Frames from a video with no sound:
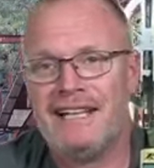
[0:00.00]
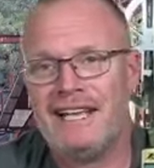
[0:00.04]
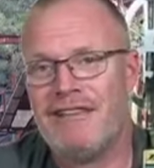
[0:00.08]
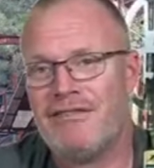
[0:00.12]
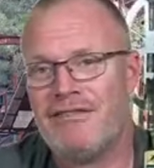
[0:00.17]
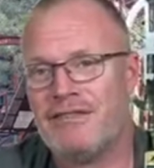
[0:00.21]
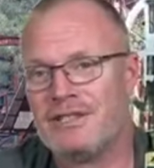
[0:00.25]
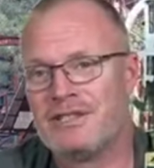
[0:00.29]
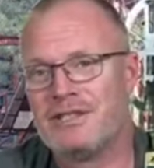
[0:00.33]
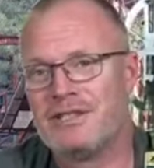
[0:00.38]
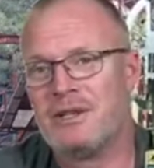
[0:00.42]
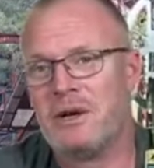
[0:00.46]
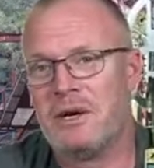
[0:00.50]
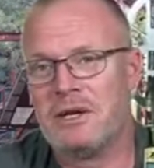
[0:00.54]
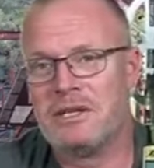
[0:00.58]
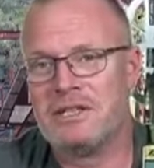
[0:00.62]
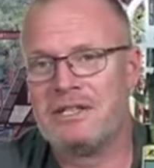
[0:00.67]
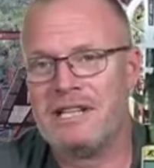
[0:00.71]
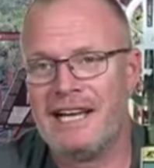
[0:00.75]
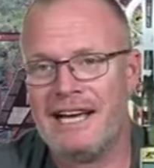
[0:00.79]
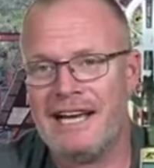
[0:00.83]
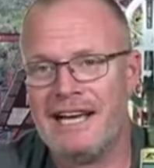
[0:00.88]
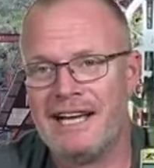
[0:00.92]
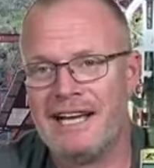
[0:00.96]
if it's
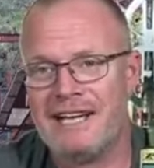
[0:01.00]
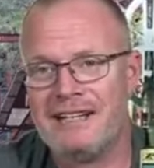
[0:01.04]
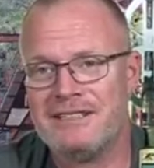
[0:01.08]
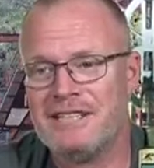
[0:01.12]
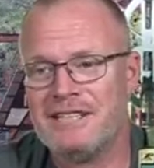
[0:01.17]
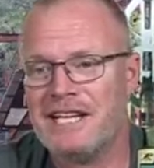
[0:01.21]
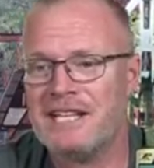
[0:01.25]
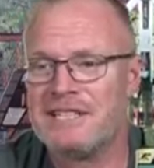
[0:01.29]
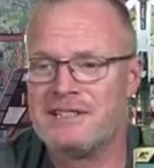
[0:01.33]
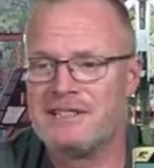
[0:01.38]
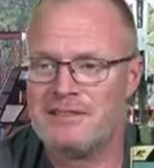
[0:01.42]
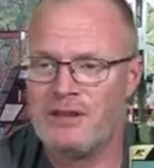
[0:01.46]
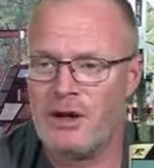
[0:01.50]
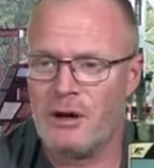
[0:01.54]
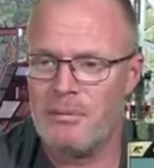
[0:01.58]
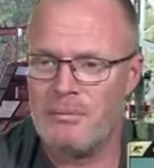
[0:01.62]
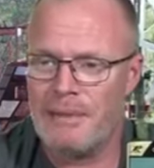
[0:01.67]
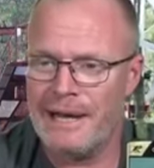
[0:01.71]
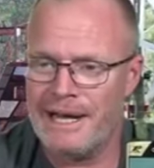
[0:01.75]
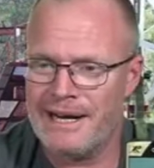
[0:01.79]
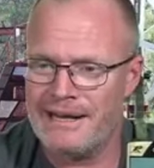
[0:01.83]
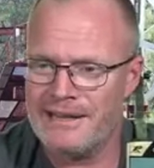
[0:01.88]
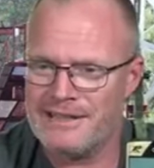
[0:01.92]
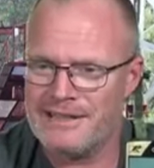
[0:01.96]
not
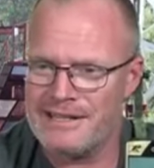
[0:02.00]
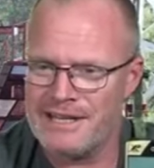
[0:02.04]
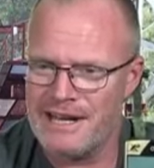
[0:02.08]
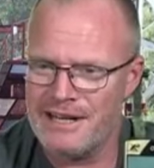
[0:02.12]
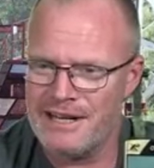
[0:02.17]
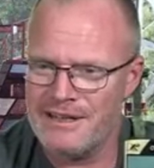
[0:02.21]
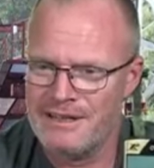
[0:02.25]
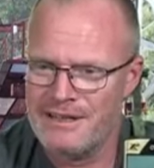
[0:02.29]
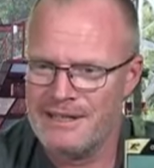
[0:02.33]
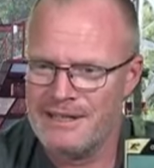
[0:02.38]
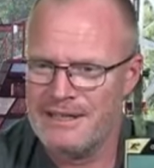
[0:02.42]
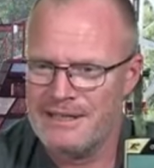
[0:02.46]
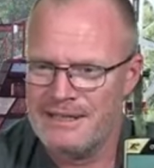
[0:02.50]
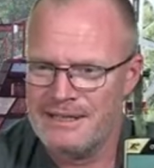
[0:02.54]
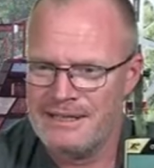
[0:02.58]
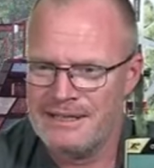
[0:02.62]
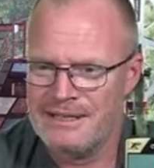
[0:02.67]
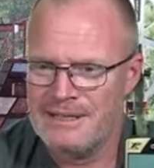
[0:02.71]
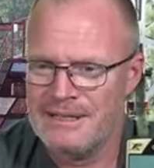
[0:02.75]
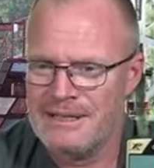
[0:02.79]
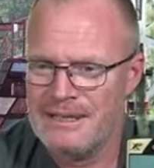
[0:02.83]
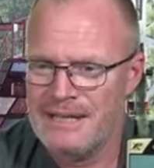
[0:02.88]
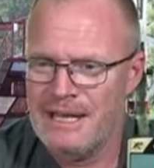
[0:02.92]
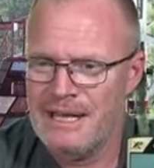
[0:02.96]
better. So,
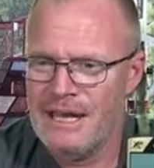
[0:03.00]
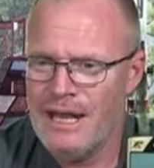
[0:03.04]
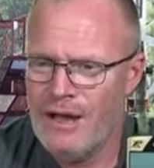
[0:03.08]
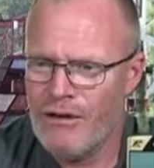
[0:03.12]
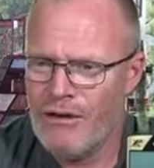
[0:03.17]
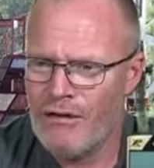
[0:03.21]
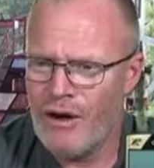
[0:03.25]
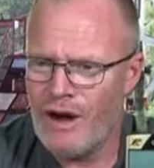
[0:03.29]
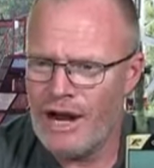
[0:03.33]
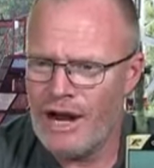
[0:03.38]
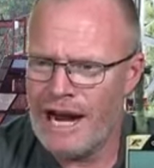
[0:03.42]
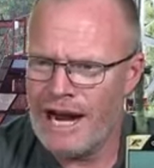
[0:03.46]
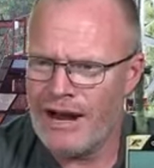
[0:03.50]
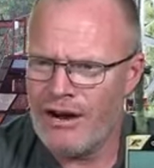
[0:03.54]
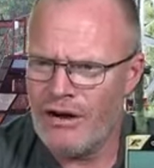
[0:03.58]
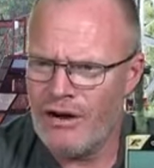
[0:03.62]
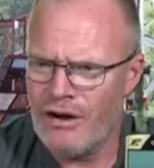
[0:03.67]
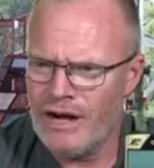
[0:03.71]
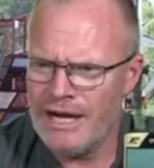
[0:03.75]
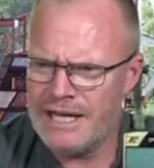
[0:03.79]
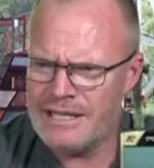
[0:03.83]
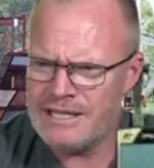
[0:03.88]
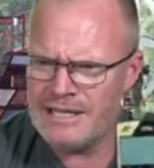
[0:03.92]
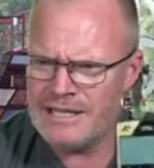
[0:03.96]
righto,
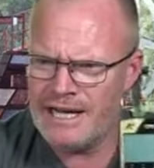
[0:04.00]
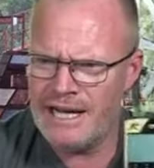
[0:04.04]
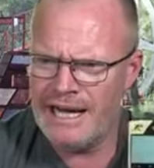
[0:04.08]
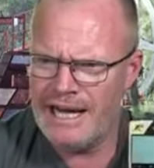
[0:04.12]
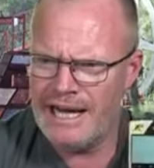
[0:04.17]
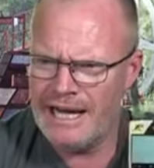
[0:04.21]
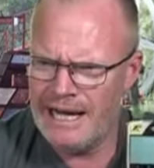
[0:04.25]
guys.